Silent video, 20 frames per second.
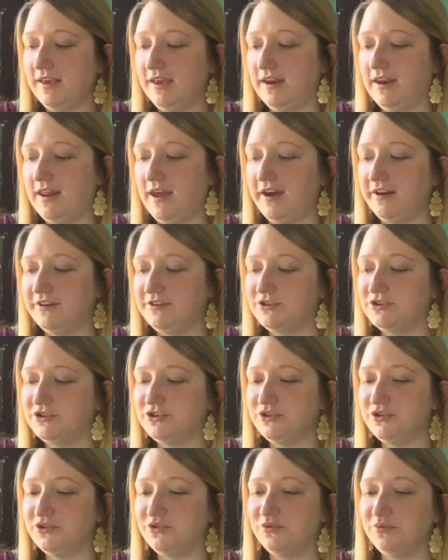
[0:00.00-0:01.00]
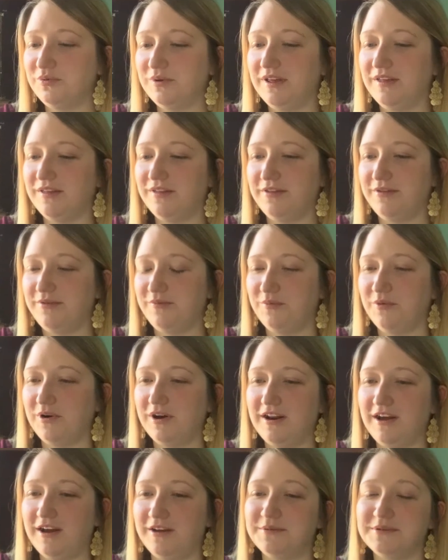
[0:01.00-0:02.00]
it had to do with
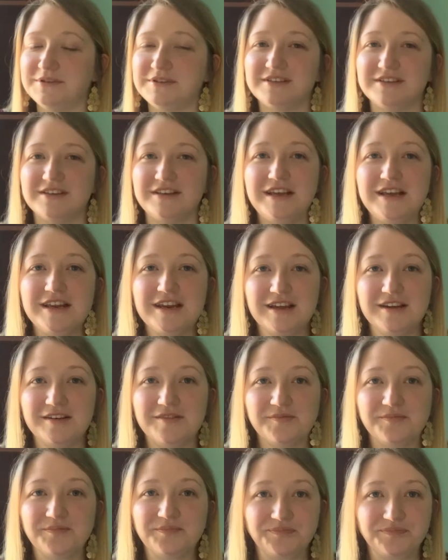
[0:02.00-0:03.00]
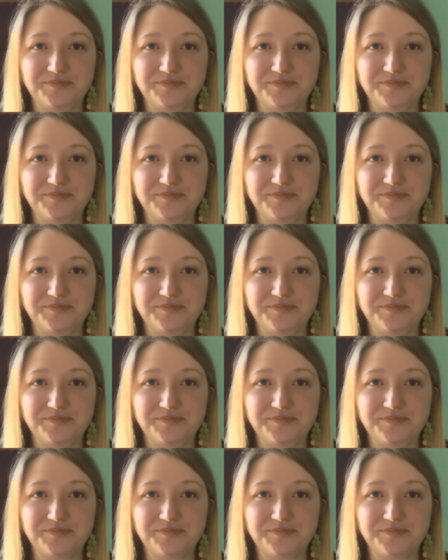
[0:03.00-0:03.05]
what I was eating